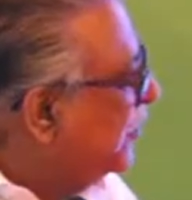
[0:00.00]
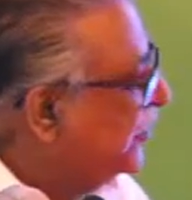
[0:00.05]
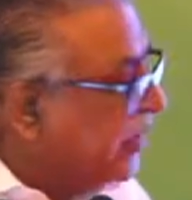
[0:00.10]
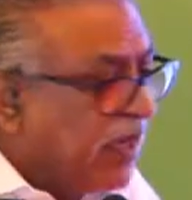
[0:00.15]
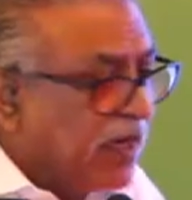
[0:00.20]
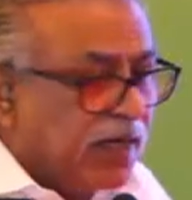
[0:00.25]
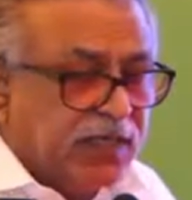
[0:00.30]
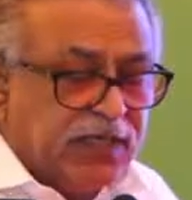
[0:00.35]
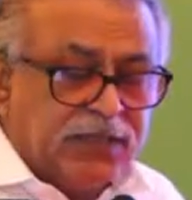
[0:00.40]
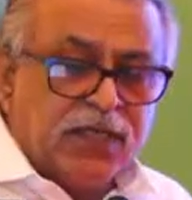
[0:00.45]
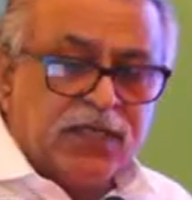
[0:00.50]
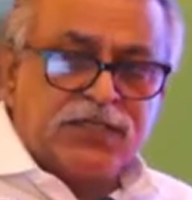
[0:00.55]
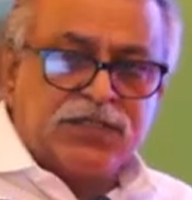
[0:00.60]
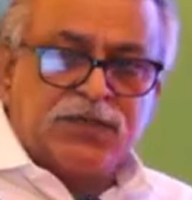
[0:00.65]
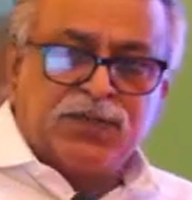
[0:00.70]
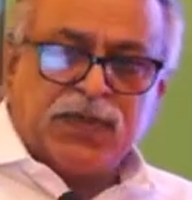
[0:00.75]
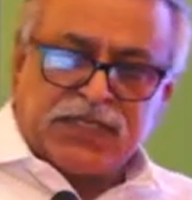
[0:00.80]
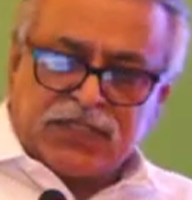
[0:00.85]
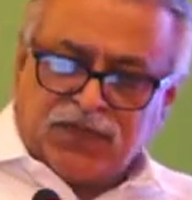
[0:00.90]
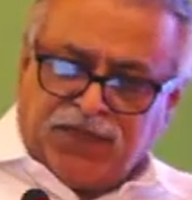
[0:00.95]
They are either
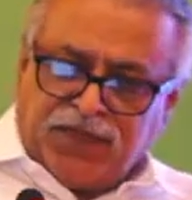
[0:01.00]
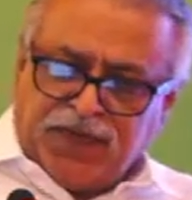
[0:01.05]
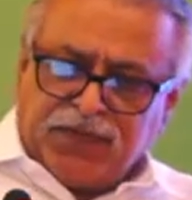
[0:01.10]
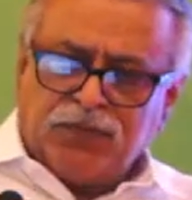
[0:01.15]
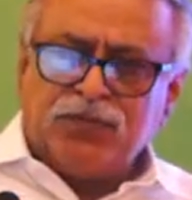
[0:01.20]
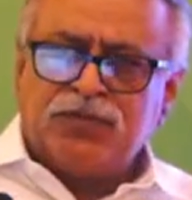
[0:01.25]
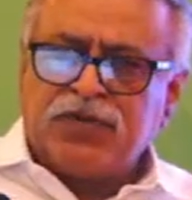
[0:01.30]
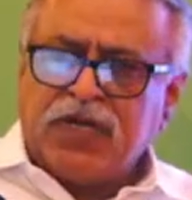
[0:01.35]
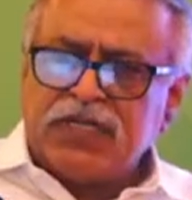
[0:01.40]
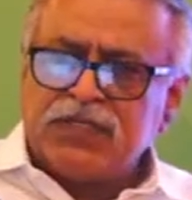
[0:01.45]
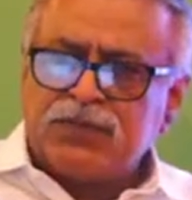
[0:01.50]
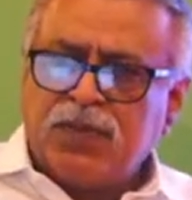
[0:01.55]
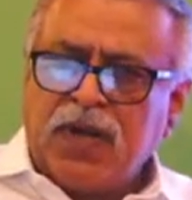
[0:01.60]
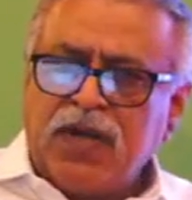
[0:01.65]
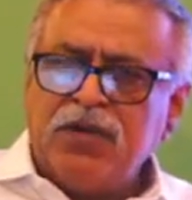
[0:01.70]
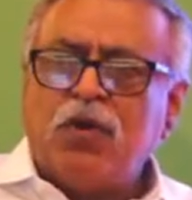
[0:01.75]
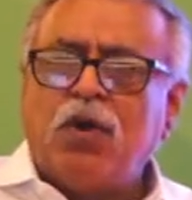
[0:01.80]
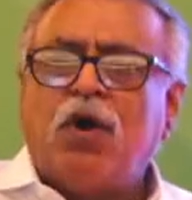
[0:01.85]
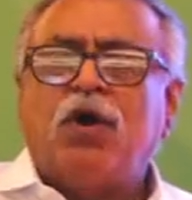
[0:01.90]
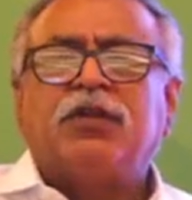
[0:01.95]
specific to
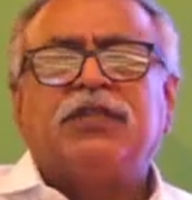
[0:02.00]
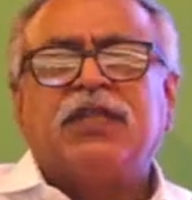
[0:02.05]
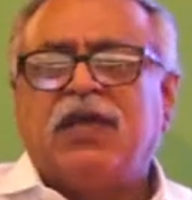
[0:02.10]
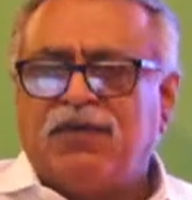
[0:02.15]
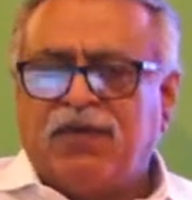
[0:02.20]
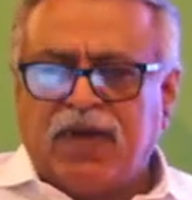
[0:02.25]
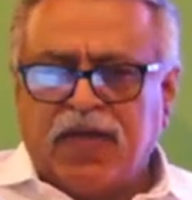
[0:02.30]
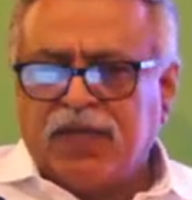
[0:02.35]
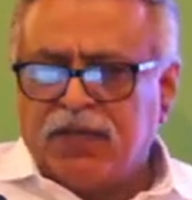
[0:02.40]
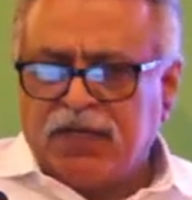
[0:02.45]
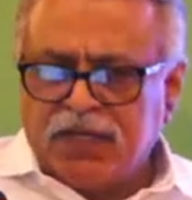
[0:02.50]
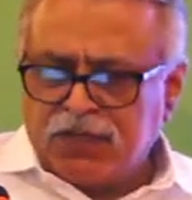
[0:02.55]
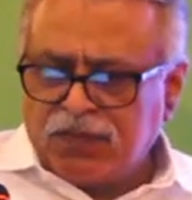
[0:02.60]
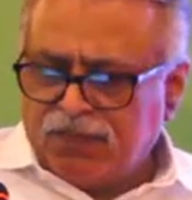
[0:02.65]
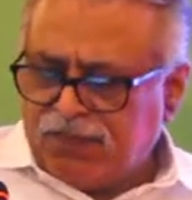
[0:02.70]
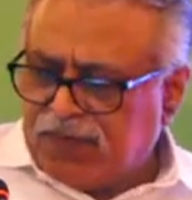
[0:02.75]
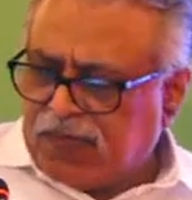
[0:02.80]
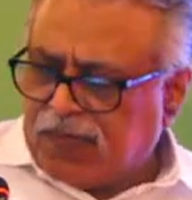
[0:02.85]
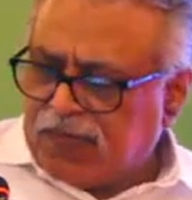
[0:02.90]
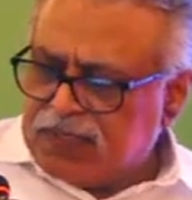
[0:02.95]
transplant or they have high rate
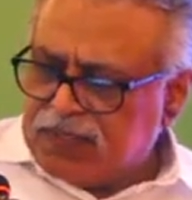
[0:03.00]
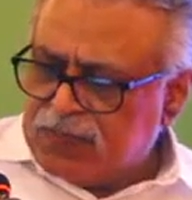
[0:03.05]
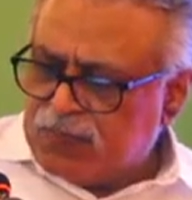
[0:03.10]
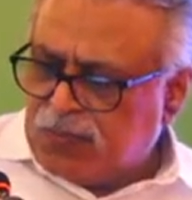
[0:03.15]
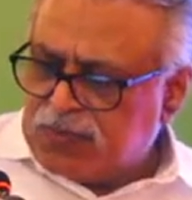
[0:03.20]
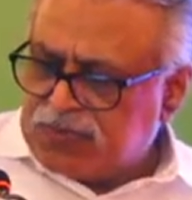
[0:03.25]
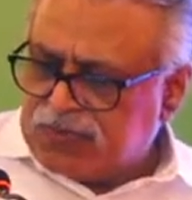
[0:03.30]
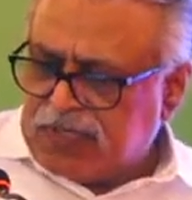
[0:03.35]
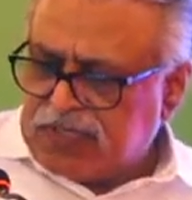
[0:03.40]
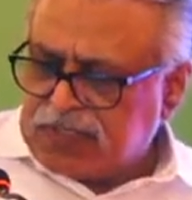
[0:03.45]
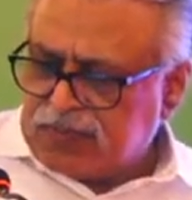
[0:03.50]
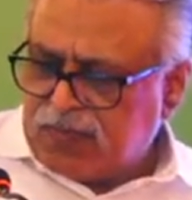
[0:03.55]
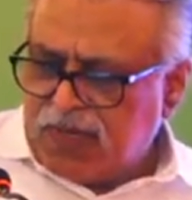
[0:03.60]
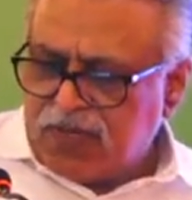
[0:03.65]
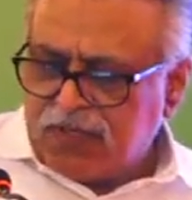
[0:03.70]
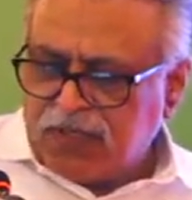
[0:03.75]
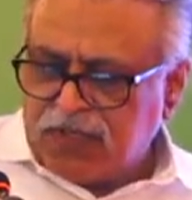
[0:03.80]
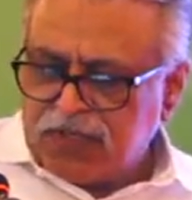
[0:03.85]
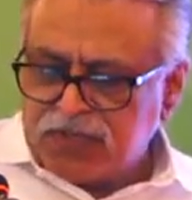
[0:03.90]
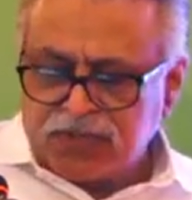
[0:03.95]
of recurrence
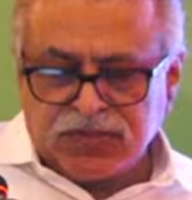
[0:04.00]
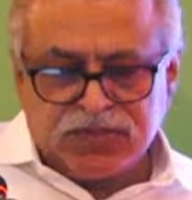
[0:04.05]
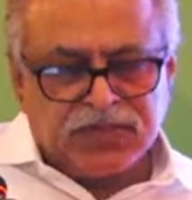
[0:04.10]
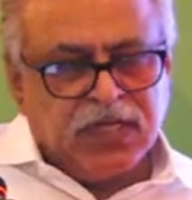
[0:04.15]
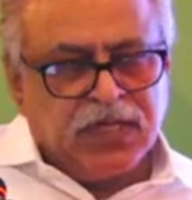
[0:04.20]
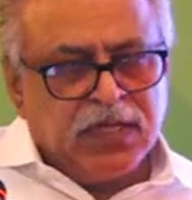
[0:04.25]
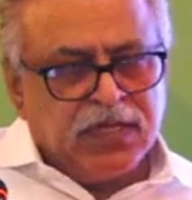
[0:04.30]
post-transplantation.